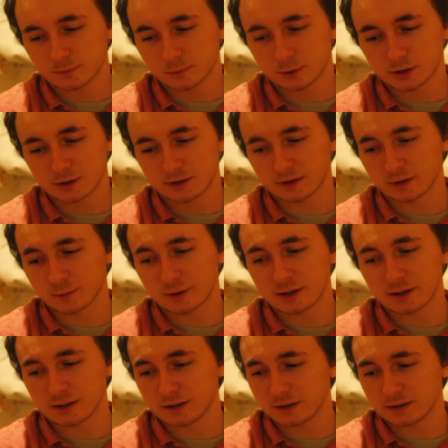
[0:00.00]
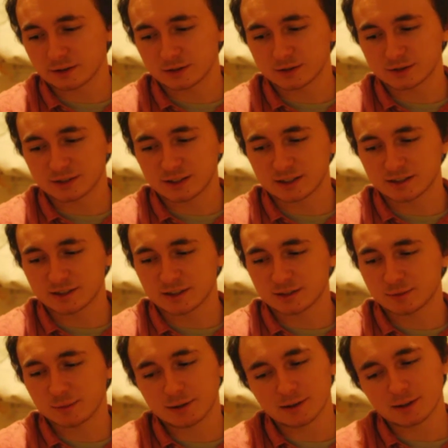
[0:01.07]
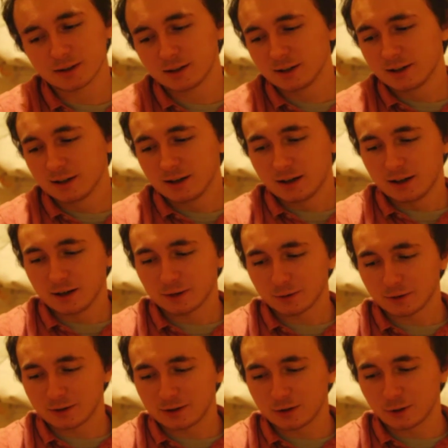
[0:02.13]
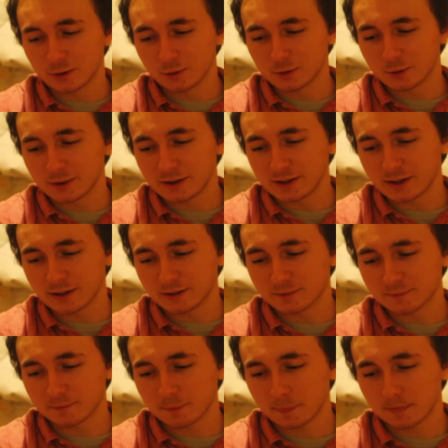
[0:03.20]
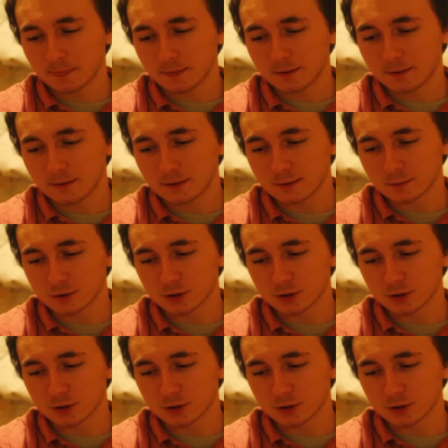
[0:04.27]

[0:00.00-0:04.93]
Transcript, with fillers: what I think my ethical stance is, but I don't really know quite yet. I'm